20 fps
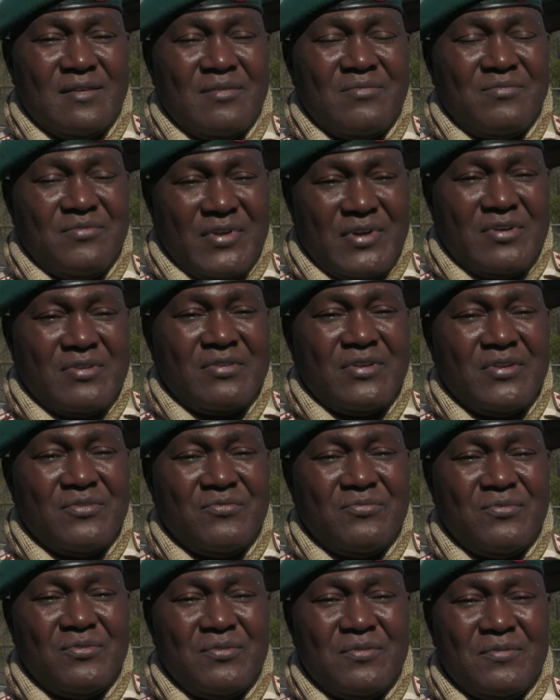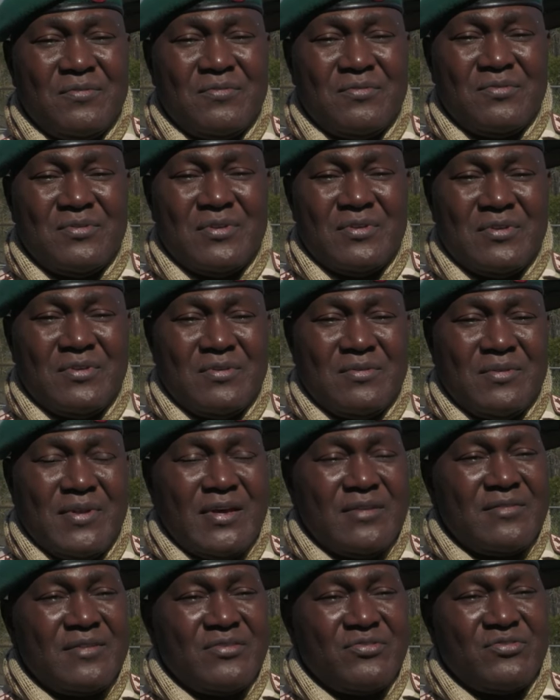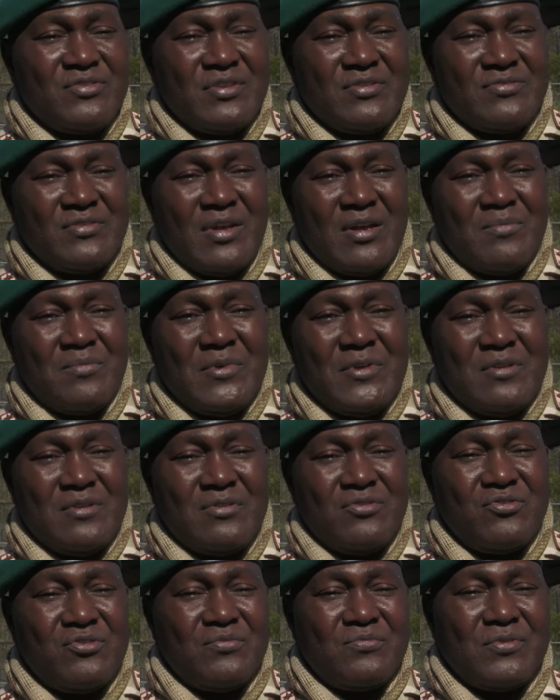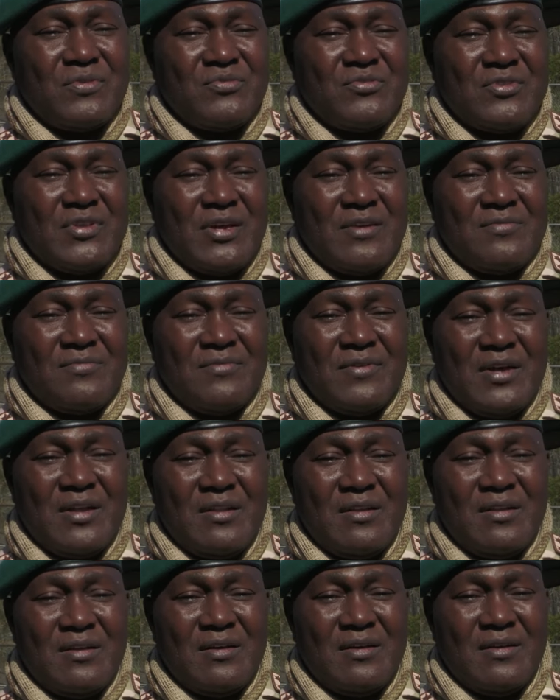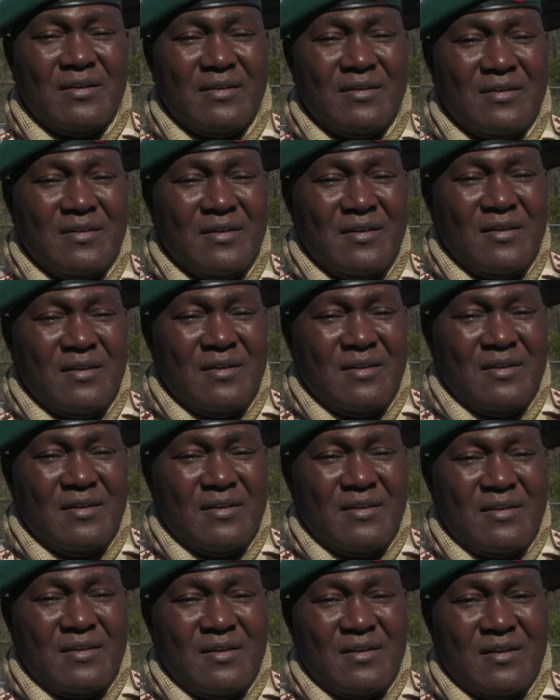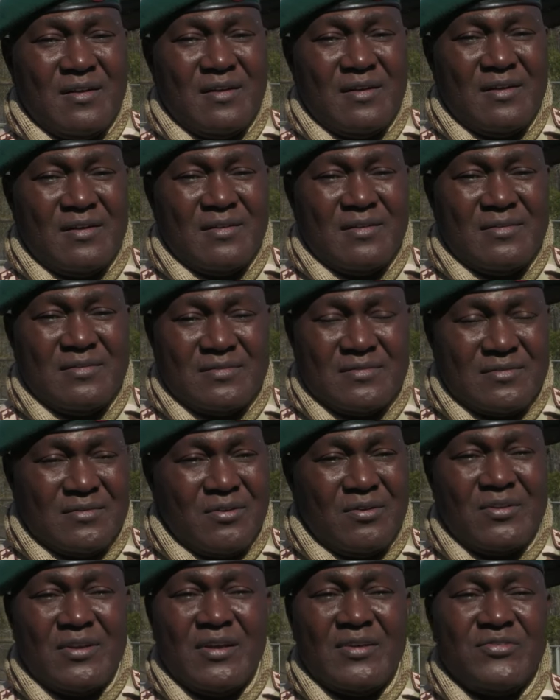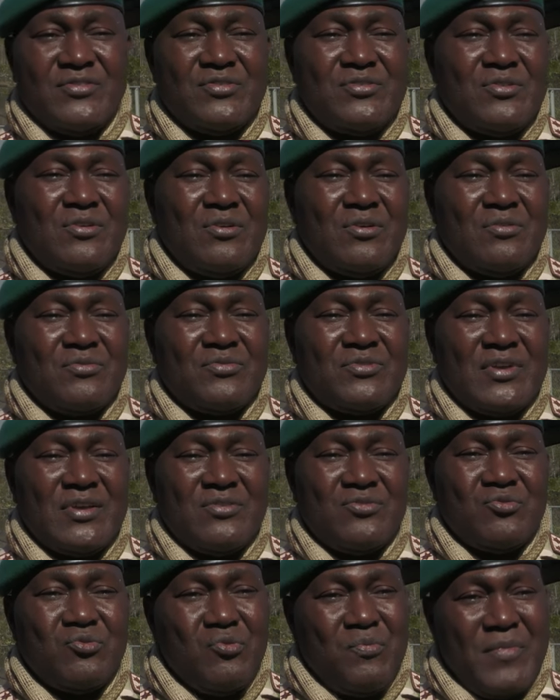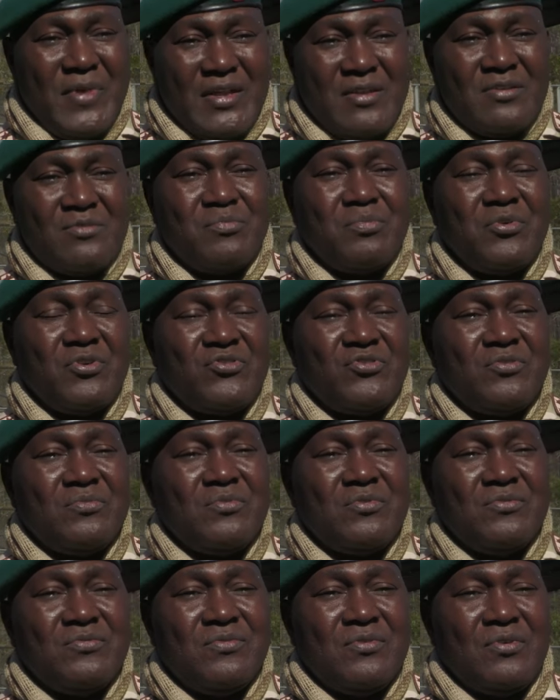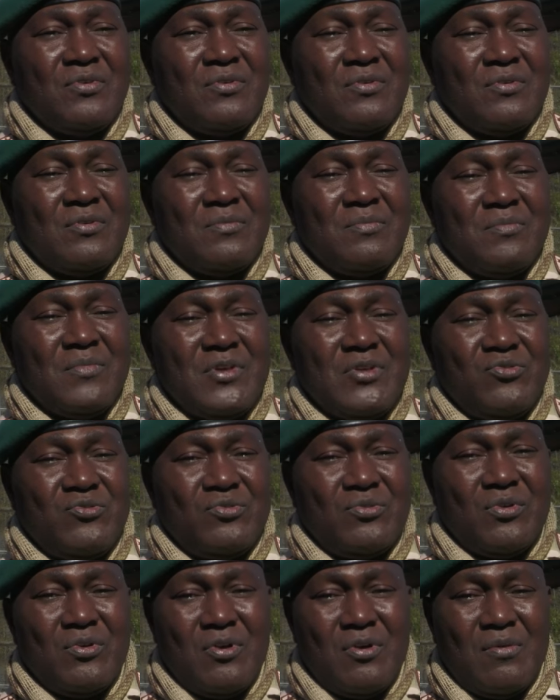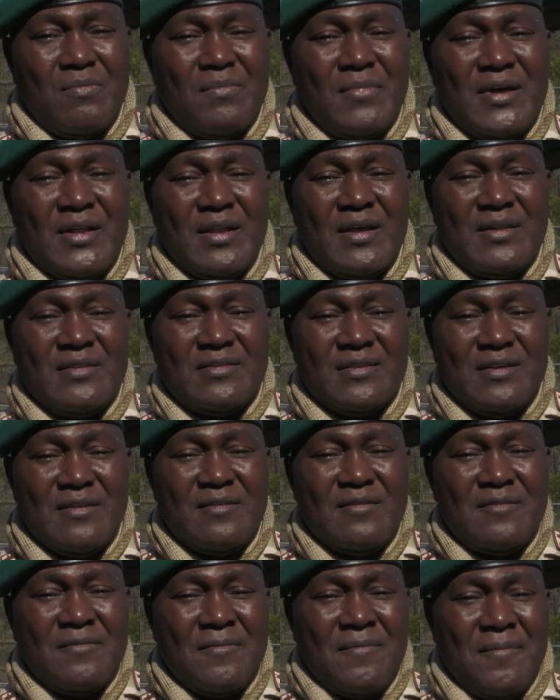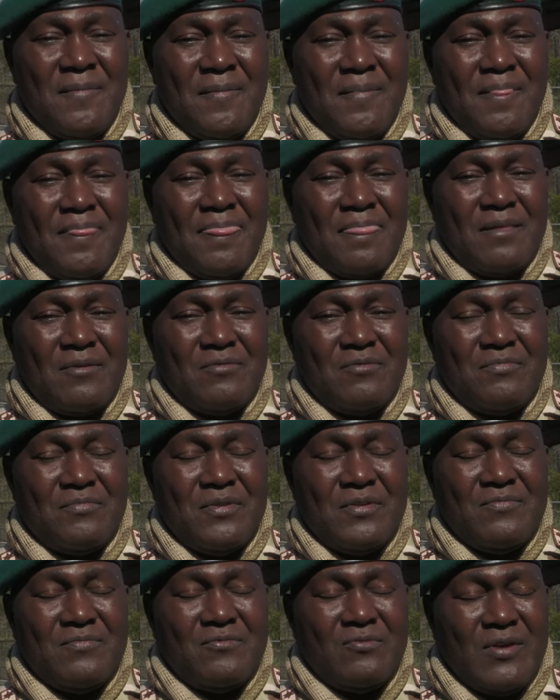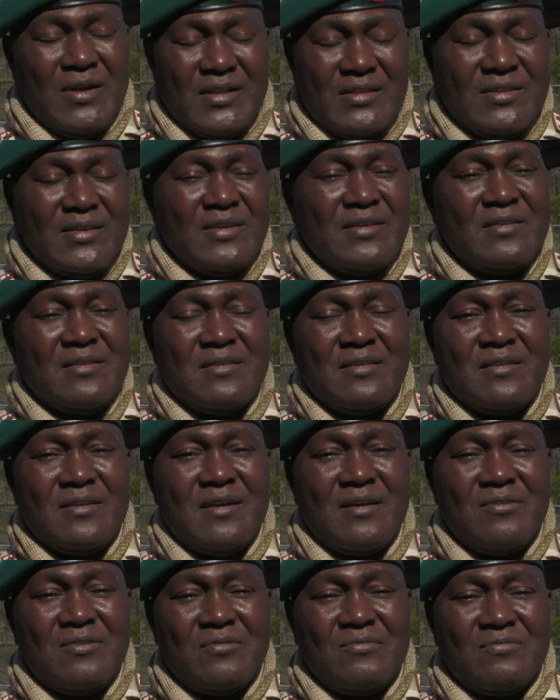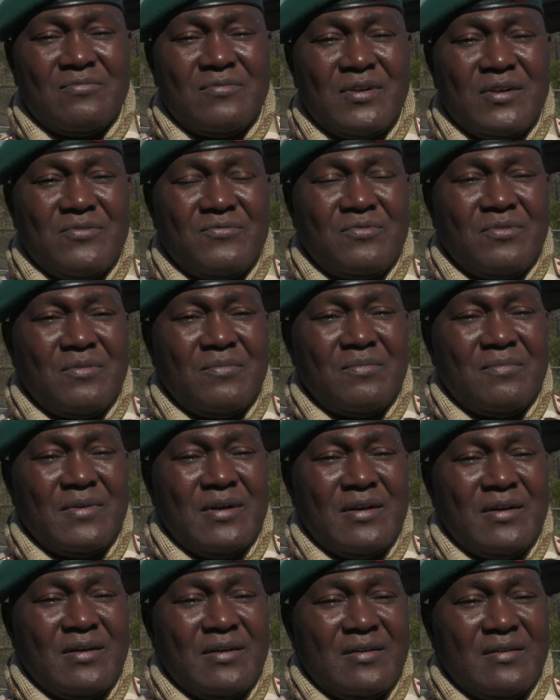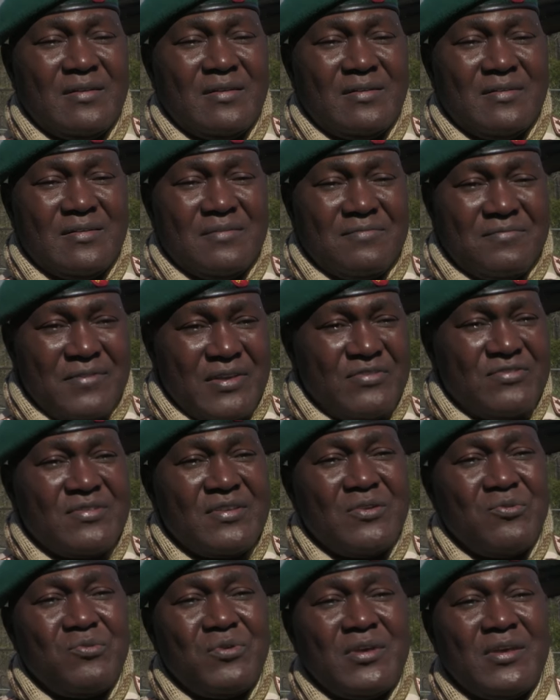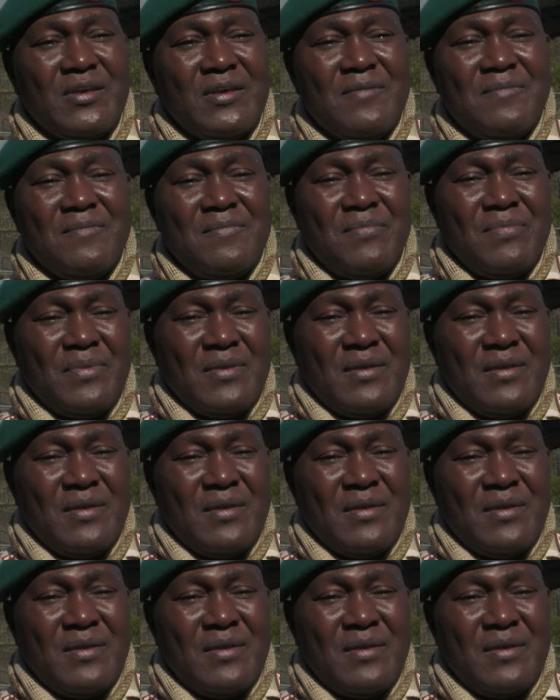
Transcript: am very grateful to the United States Army, the Chief of Staff, and uh, uh, other senior officers who made it possible for me to come and attend. We've been well taken care of right from uh, first day we came,